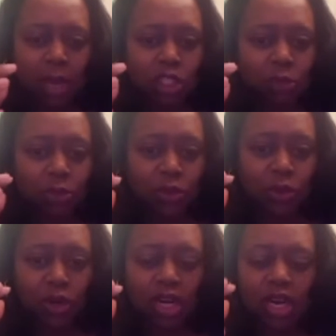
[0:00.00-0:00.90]

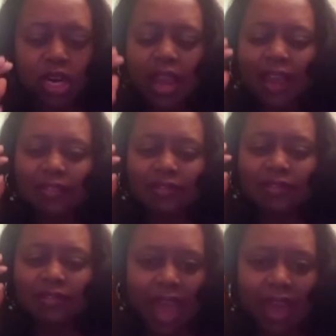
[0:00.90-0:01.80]
entrepreneur,
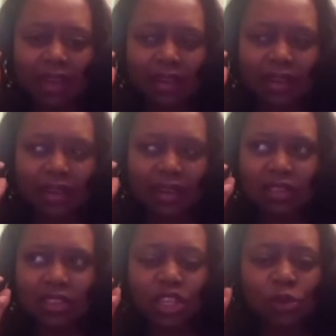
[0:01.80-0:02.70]
that
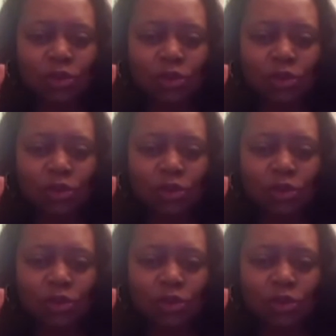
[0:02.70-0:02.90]
is a